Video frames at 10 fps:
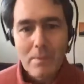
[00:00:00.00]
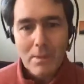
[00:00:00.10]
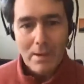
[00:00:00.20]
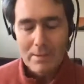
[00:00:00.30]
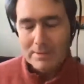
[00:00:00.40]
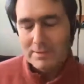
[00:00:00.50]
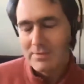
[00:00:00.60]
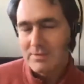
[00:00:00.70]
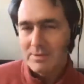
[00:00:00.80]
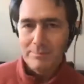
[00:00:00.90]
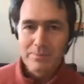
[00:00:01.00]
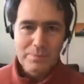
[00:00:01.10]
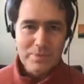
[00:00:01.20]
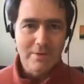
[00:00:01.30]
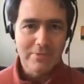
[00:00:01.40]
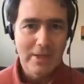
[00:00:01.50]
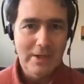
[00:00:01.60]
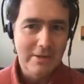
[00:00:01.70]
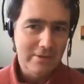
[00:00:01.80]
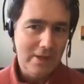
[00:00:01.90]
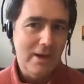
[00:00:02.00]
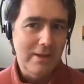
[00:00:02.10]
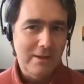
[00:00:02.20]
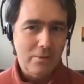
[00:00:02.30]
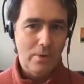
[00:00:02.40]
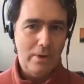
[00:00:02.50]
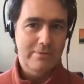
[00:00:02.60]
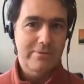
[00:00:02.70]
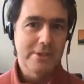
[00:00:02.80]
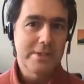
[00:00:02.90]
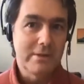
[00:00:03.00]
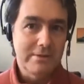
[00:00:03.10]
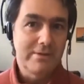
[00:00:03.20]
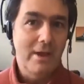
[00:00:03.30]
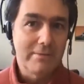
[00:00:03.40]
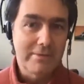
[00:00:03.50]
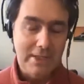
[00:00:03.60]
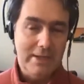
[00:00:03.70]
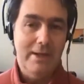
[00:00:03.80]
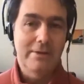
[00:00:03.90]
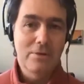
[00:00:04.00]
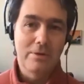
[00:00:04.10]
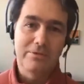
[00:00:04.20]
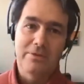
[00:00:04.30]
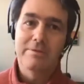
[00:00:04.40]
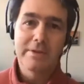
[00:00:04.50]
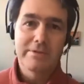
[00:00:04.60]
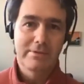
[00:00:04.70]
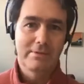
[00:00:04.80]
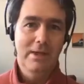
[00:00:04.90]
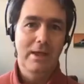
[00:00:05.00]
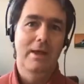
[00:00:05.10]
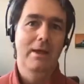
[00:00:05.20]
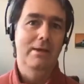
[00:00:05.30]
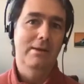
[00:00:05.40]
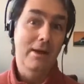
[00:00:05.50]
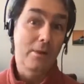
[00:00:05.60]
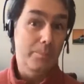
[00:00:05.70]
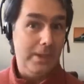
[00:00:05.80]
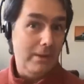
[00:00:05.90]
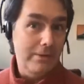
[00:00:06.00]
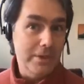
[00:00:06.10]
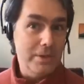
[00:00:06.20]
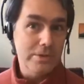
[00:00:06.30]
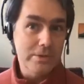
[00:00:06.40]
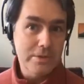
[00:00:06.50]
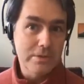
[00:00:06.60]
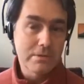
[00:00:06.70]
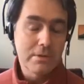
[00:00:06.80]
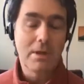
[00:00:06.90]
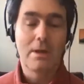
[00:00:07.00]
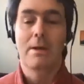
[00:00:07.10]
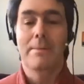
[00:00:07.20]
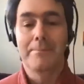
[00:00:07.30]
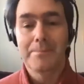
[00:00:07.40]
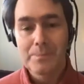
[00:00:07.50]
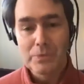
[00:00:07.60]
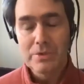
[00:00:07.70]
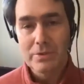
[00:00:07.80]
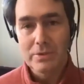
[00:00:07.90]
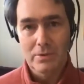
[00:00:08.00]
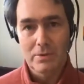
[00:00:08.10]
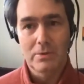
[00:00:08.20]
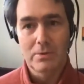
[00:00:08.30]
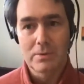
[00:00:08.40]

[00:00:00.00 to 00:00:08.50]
I have some different ideas in that. I think one of the first things is having an attitude of service and helping other users to